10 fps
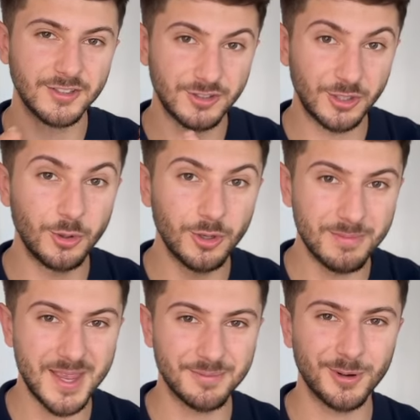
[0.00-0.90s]
to the
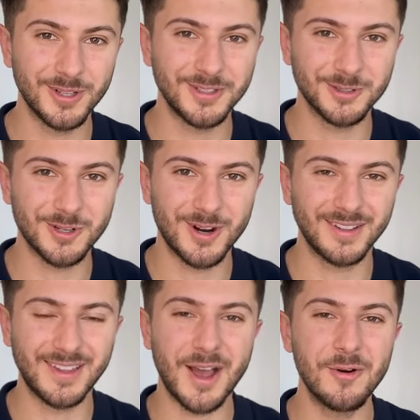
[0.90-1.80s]
main product you're trying to
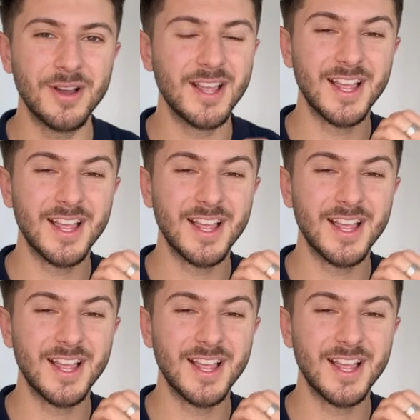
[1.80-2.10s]
sell,